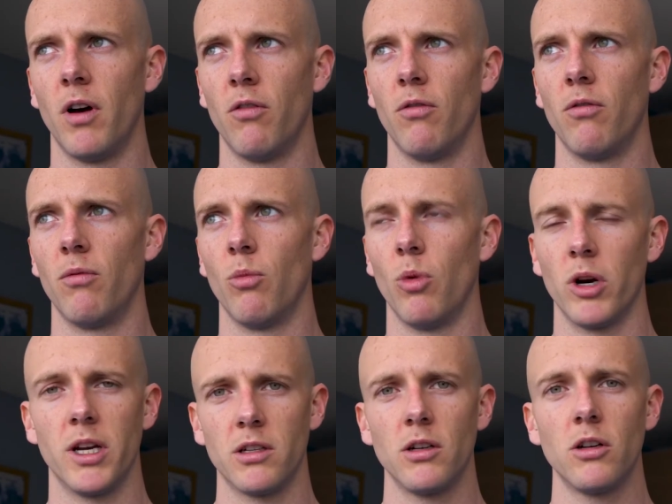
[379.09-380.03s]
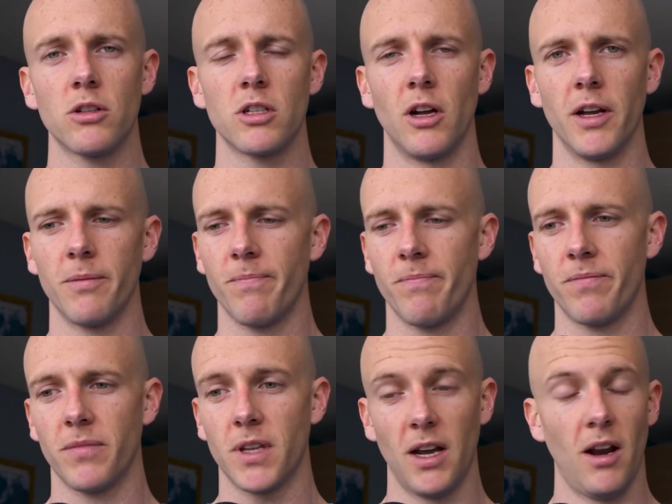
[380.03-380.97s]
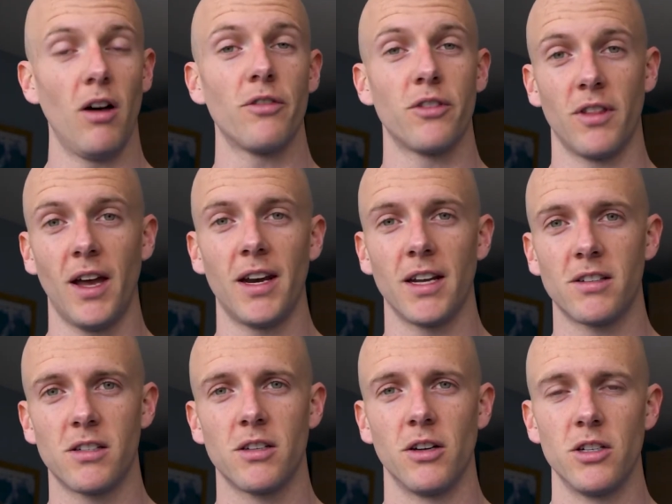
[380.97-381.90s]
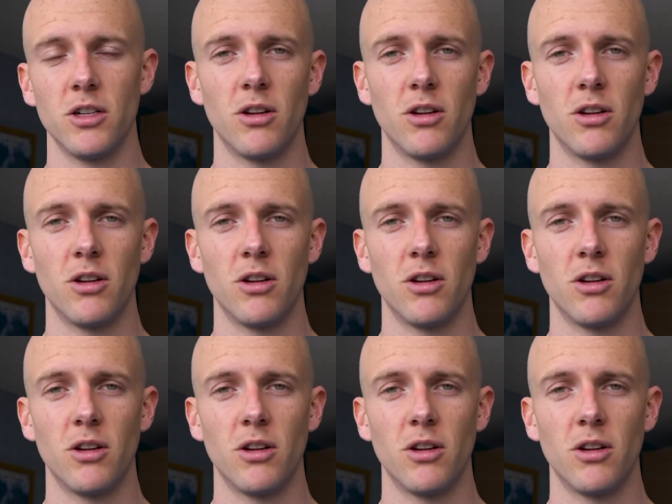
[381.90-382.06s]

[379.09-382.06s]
of what it looks like and after that exercise,